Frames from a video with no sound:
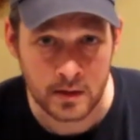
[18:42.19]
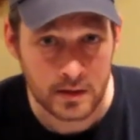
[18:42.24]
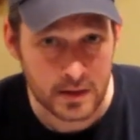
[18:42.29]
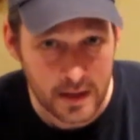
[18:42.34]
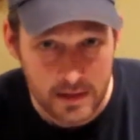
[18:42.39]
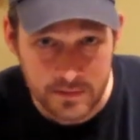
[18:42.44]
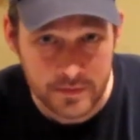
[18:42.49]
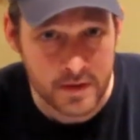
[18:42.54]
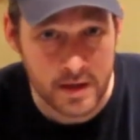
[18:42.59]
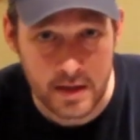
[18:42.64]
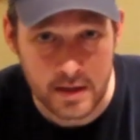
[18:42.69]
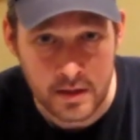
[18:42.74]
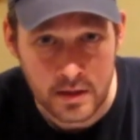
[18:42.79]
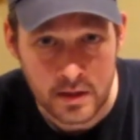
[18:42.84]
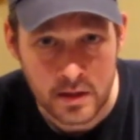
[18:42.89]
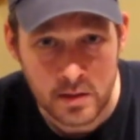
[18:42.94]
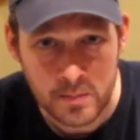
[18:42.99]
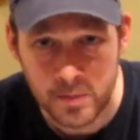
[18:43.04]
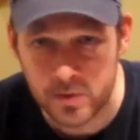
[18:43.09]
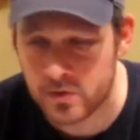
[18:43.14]
That's
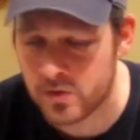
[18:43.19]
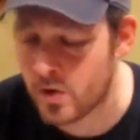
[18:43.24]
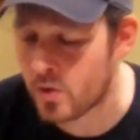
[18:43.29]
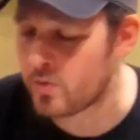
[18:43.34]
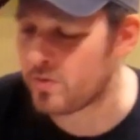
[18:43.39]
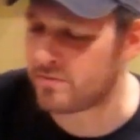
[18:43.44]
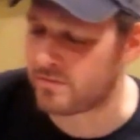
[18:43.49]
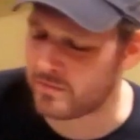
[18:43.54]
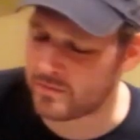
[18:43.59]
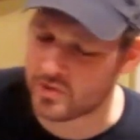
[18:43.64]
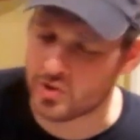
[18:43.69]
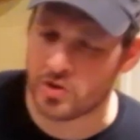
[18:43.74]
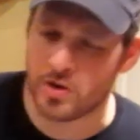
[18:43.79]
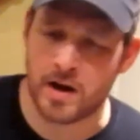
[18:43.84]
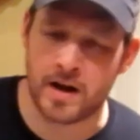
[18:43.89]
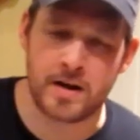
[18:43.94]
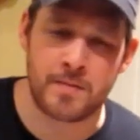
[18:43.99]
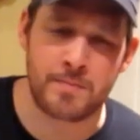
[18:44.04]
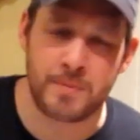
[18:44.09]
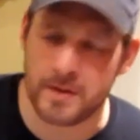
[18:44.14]
it. But don't
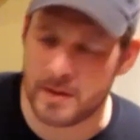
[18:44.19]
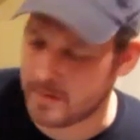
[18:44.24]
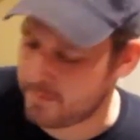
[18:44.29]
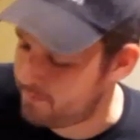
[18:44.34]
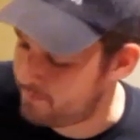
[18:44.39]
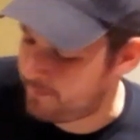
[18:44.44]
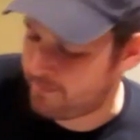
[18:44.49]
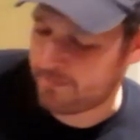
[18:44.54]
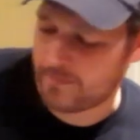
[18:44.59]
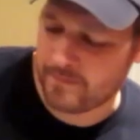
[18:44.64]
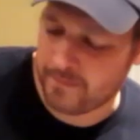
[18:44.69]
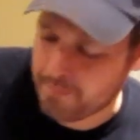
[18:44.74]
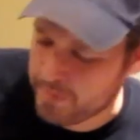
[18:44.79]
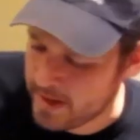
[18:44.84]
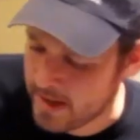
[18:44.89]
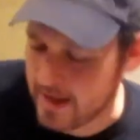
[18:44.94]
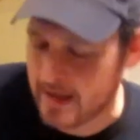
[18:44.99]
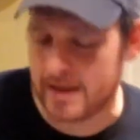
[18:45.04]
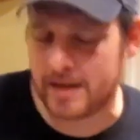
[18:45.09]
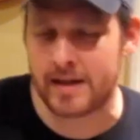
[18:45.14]
try to be a
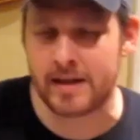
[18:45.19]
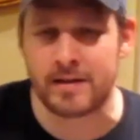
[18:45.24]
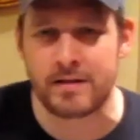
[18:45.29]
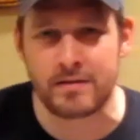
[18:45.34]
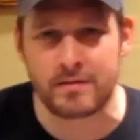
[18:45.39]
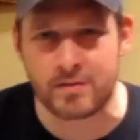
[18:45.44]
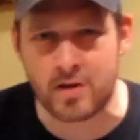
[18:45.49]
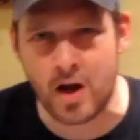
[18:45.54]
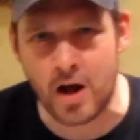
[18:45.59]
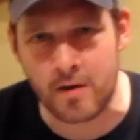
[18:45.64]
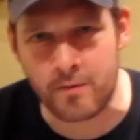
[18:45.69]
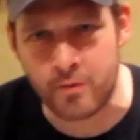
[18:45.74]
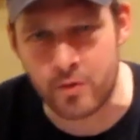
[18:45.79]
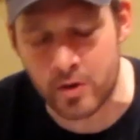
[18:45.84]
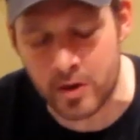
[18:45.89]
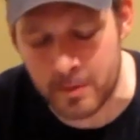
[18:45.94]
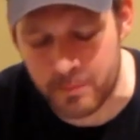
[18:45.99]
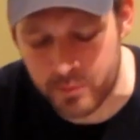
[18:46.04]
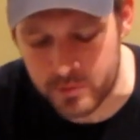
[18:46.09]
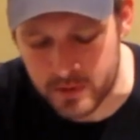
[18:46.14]
pig and
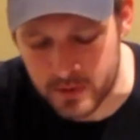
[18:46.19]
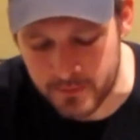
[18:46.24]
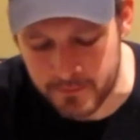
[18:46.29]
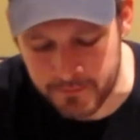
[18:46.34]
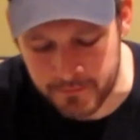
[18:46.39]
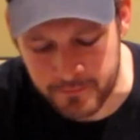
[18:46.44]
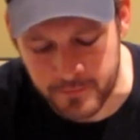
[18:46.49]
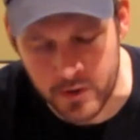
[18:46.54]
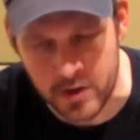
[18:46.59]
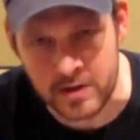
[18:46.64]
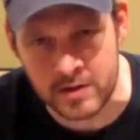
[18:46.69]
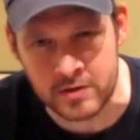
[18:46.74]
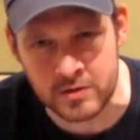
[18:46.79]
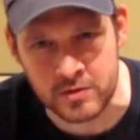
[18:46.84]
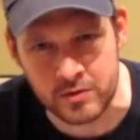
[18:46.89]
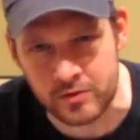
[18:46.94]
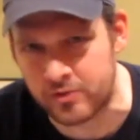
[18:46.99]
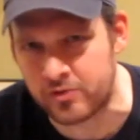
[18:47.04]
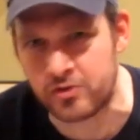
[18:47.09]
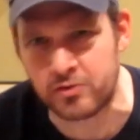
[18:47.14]
cover it up with your foot
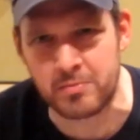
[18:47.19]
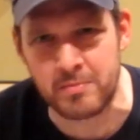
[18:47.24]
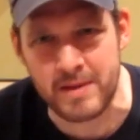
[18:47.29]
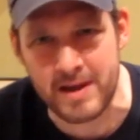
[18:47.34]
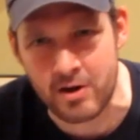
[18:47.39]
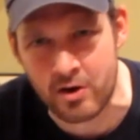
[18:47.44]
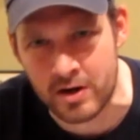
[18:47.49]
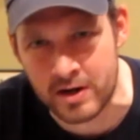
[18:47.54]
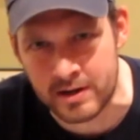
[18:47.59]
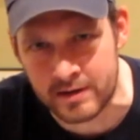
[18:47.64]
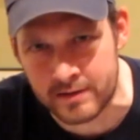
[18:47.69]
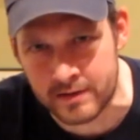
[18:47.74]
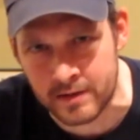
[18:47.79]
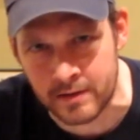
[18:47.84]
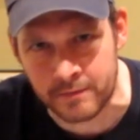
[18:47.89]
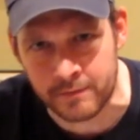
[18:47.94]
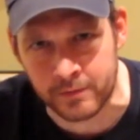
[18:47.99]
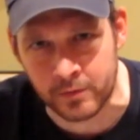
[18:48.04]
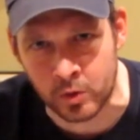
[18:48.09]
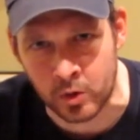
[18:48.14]
and smear it into
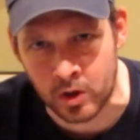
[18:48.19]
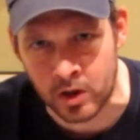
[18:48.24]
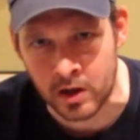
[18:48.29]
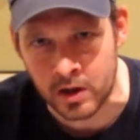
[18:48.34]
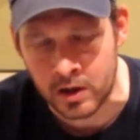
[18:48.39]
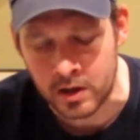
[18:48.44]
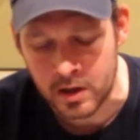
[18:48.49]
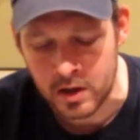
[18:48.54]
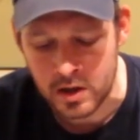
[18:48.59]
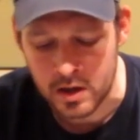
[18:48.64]
the floor.